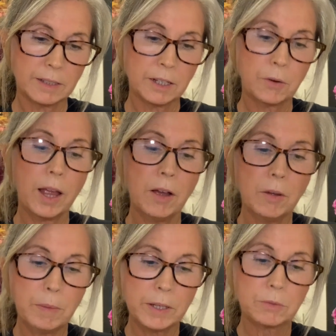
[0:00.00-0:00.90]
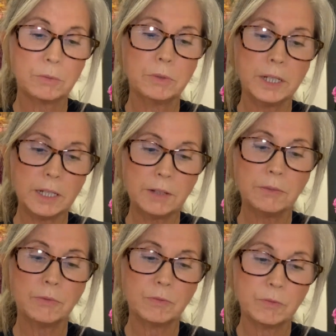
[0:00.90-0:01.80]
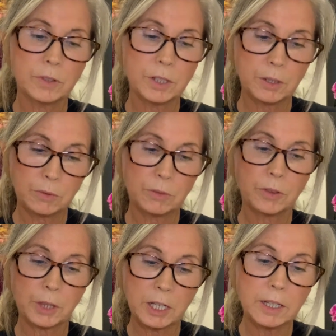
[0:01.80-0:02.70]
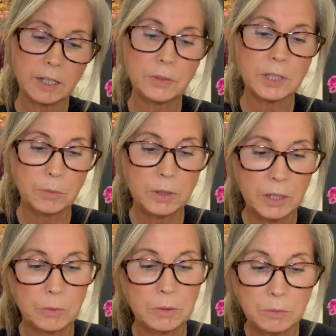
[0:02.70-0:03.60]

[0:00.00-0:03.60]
help us really, thinking of someone that we